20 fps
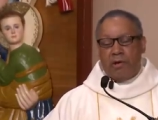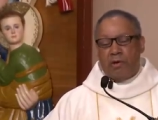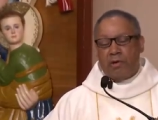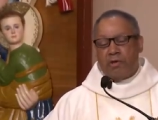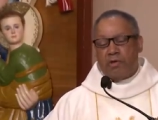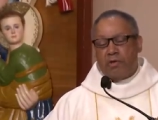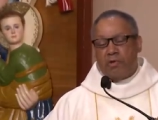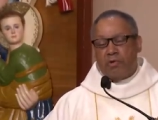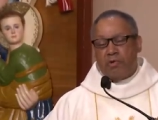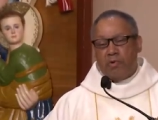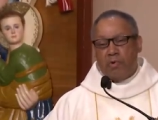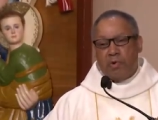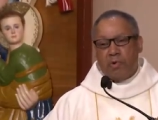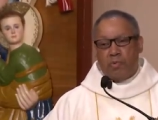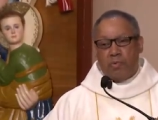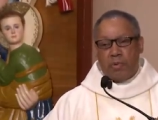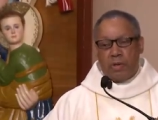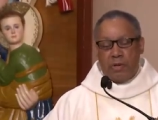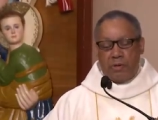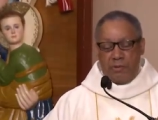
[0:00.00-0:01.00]
all you who are
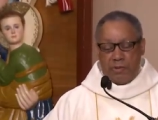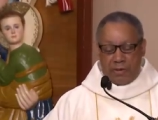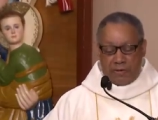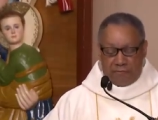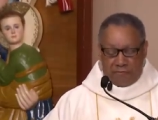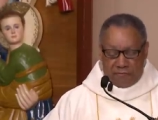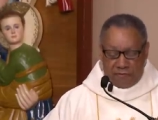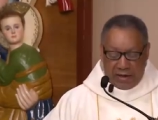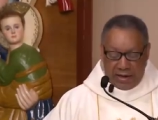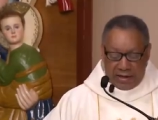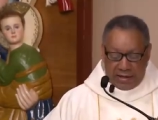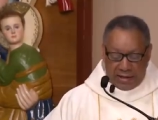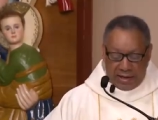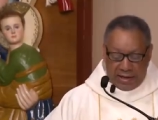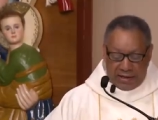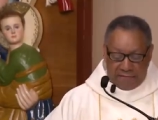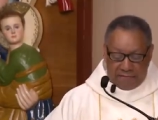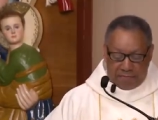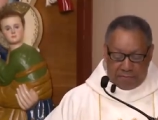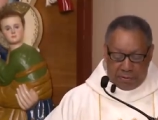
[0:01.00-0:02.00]
weary and find
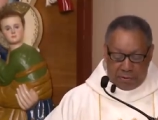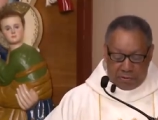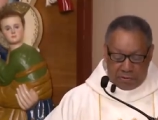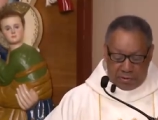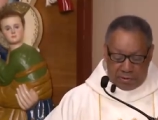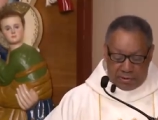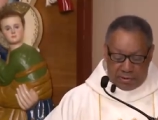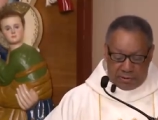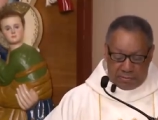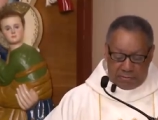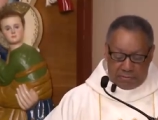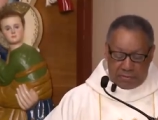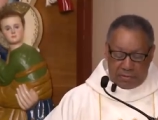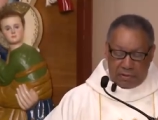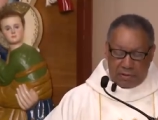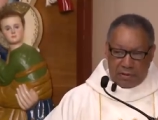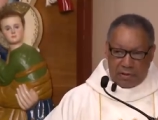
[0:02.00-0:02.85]
life burdensome.